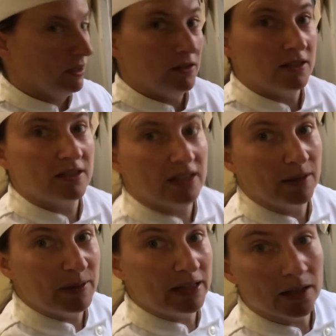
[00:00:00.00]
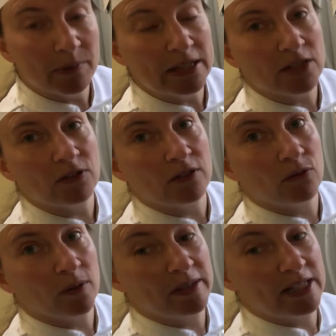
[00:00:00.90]
This is going to be a little bit different
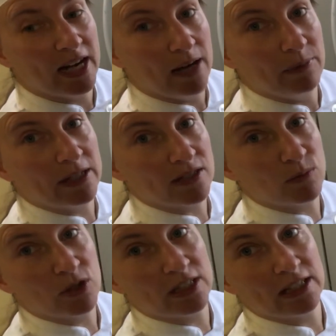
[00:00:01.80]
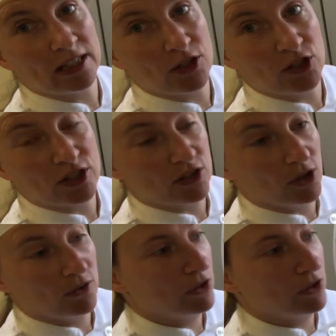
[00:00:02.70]
for me today because I'm using the electric stove.